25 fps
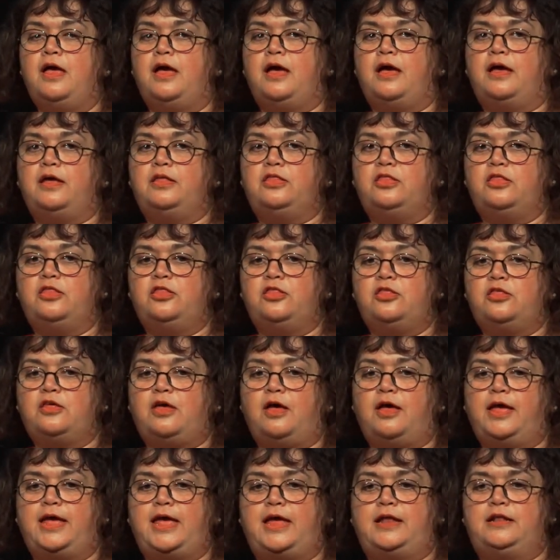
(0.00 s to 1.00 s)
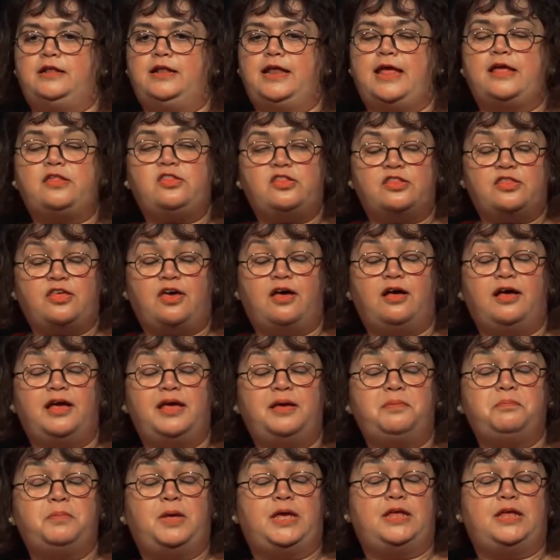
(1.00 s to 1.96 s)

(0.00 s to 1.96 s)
and I had less time